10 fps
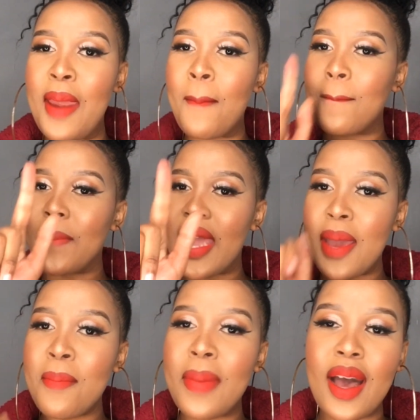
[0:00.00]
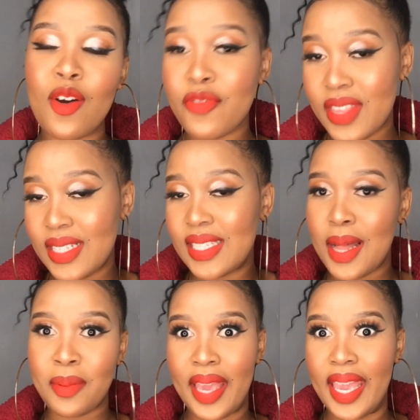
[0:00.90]
a member of the
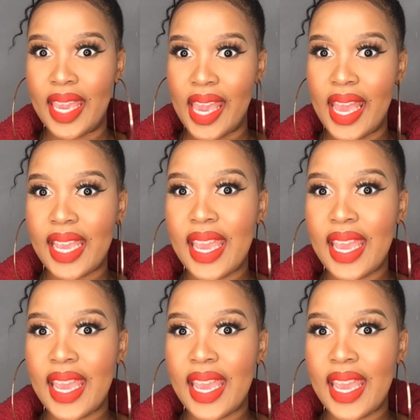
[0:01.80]
Double A gang.